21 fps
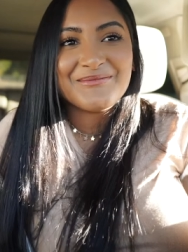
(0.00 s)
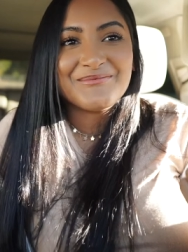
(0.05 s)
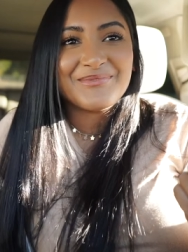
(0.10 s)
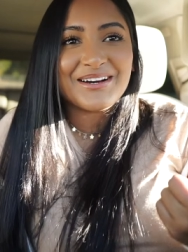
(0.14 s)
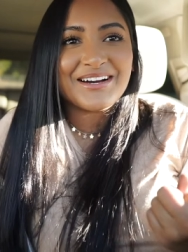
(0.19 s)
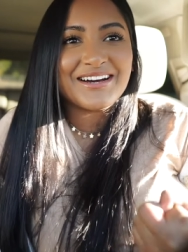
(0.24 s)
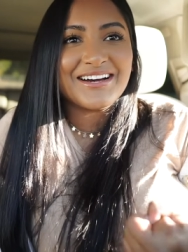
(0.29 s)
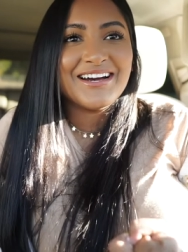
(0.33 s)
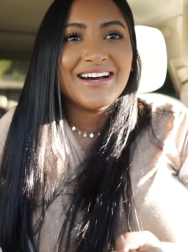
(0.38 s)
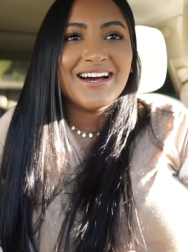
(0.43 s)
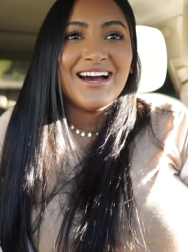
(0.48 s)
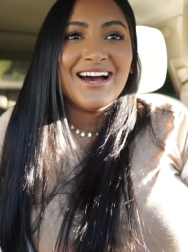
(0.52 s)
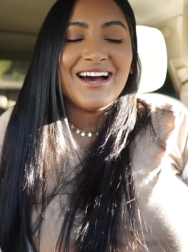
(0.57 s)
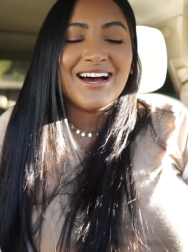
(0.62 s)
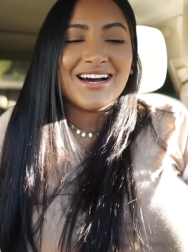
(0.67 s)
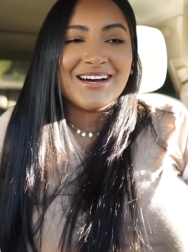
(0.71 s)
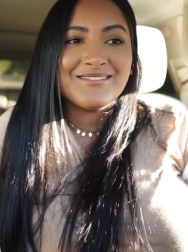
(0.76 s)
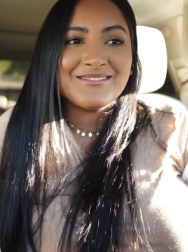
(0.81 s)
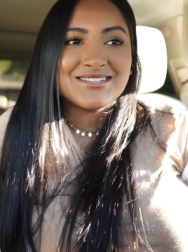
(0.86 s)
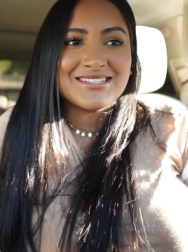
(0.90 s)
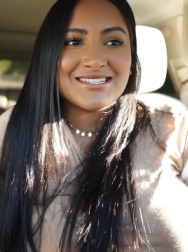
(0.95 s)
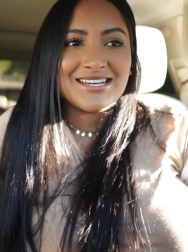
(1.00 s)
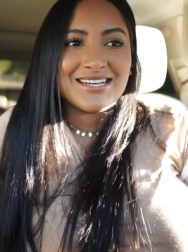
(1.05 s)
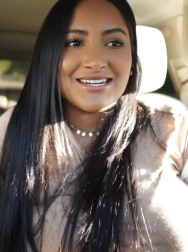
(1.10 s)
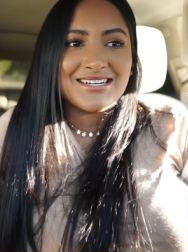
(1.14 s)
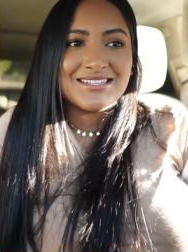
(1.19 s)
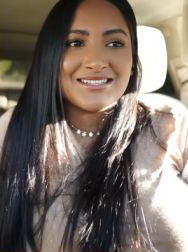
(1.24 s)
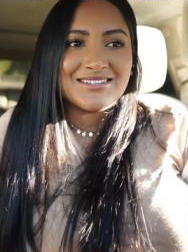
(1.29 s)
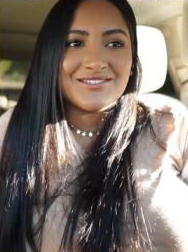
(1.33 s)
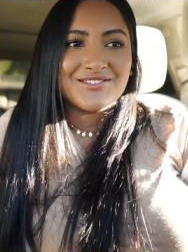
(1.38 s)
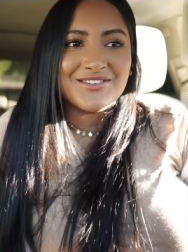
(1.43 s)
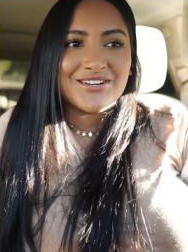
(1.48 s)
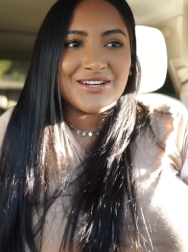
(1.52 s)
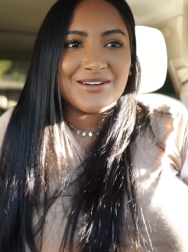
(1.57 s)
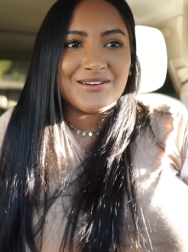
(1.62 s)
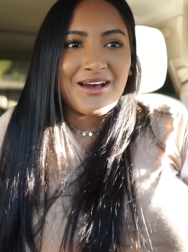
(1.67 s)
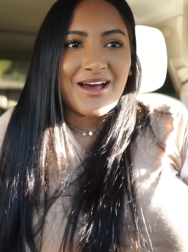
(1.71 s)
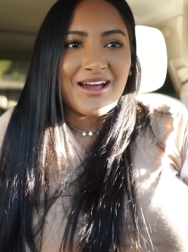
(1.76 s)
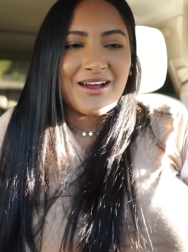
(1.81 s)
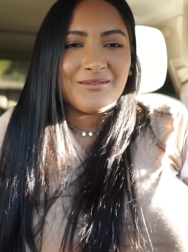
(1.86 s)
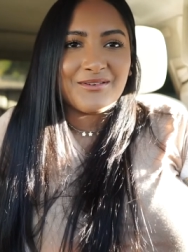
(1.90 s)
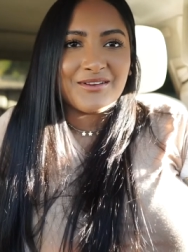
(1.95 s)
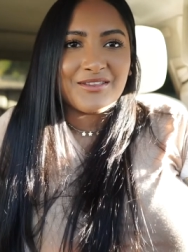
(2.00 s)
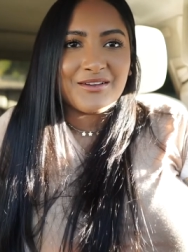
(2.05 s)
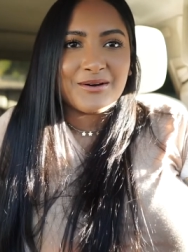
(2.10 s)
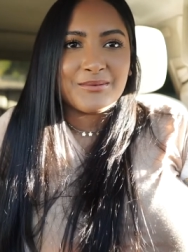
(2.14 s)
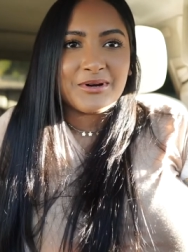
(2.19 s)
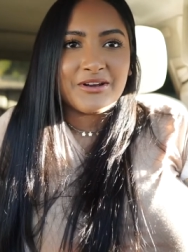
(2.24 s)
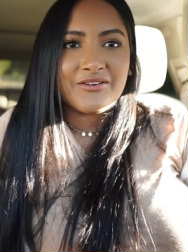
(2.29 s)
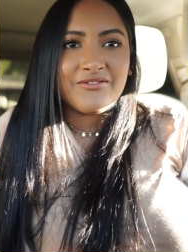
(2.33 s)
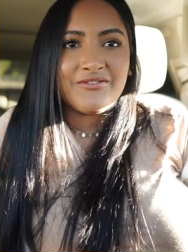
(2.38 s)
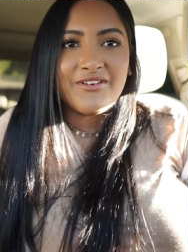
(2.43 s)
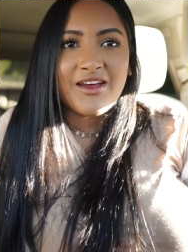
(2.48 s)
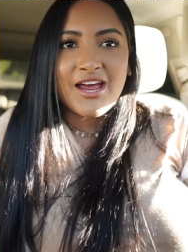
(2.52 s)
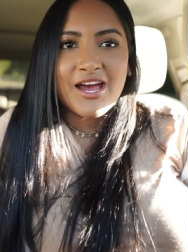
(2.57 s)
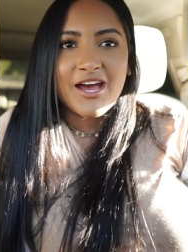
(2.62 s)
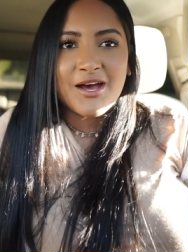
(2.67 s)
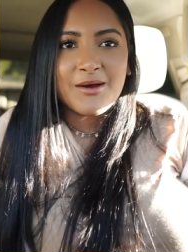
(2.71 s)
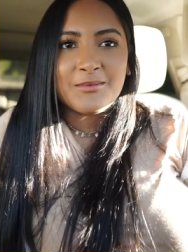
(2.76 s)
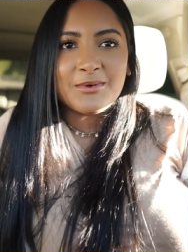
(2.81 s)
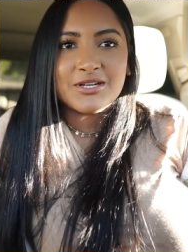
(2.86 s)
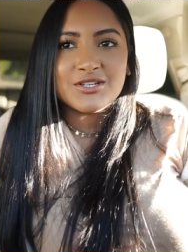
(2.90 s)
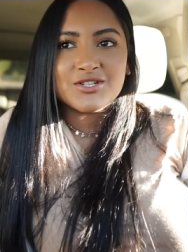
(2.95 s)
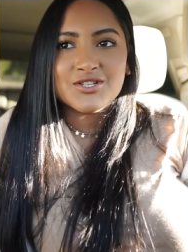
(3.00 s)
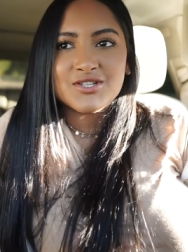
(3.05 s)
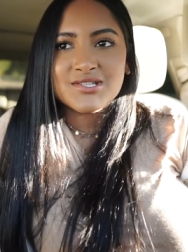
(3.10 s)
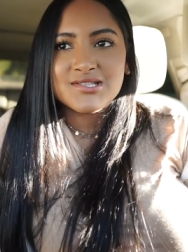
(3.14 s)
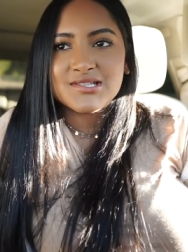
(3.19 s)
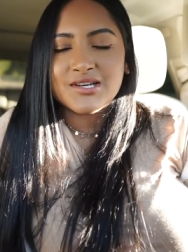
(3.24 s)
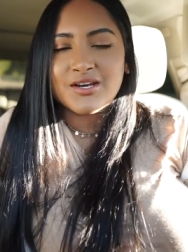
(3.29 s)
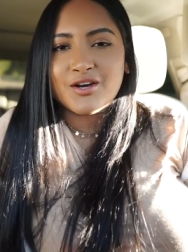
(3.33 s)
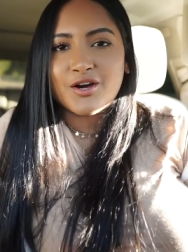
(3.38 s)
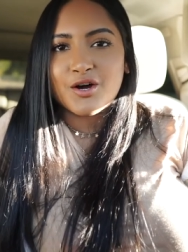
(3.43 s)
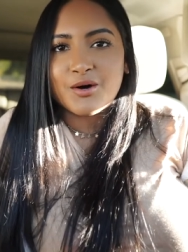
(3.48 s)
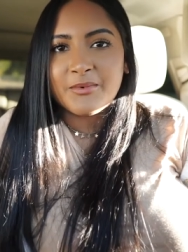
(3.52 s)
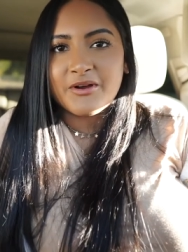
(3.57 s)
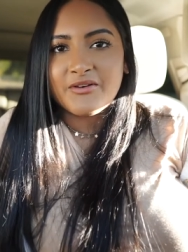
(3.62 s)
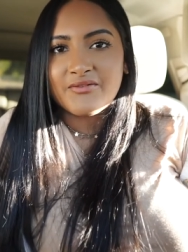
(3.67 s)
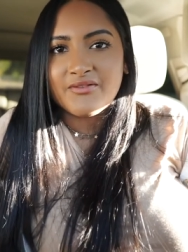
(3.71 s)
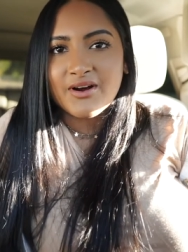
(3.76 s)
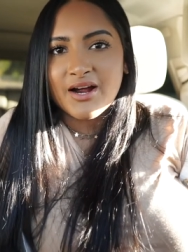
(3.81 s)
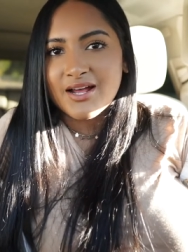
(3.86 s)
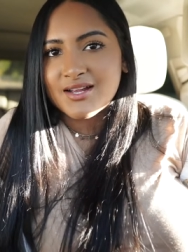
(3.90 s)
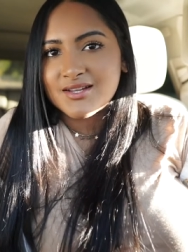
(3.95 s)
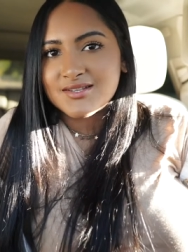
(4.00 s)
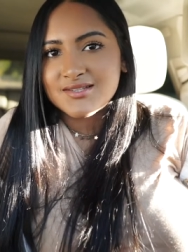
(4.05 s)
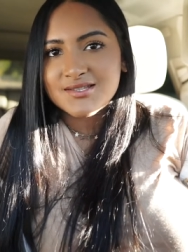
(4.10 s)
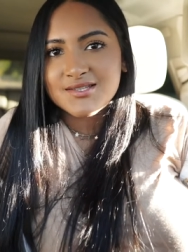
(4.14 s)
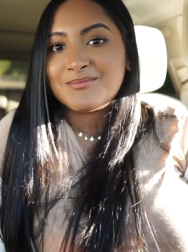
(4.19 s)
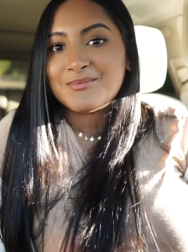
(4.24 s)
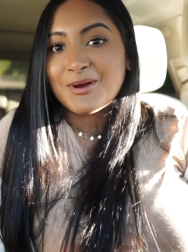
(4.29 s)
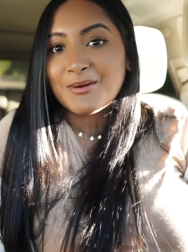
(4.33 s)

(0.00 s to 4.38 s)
But I'm excited to reunite with all my fam and just like all my friends.